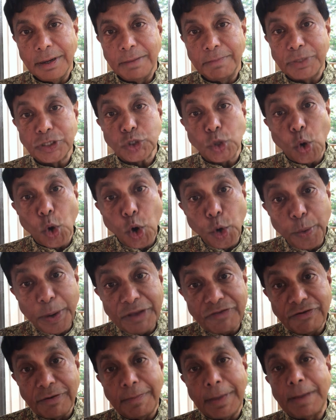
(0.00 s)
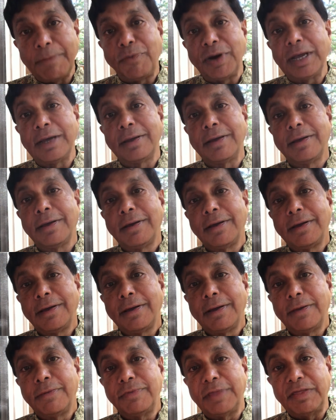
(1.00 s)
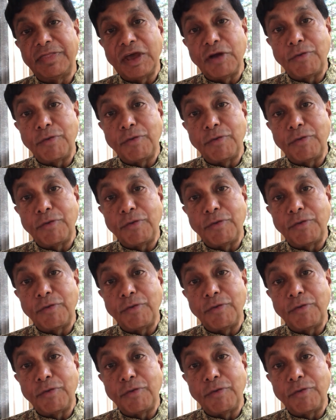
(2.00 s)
But always remembering that they